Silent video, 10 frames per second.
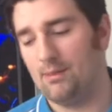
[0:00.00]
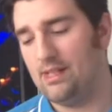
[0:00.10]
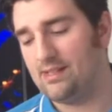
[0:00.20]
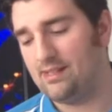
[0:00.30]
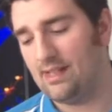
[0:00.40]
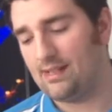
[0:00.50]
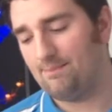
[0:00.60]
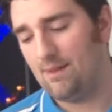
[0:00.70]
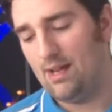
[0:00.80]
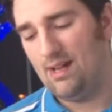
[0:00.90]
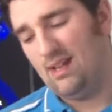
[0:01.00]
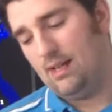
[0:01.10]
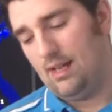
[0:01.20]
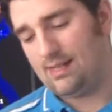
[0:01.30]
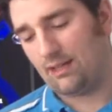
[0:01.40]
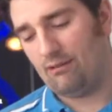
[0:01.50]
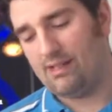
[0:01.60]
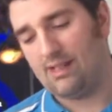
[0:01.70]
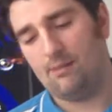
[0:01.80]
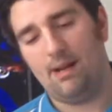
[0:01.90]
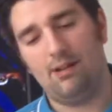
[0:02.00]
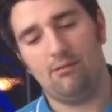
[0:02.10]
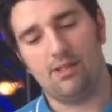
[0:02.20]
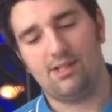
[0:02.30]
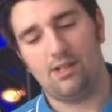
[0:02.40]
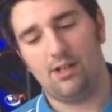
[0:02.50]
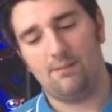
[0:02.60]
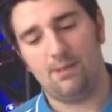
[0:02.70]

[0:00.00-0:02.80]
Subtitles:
I mean, there's a crease to the manual at the side,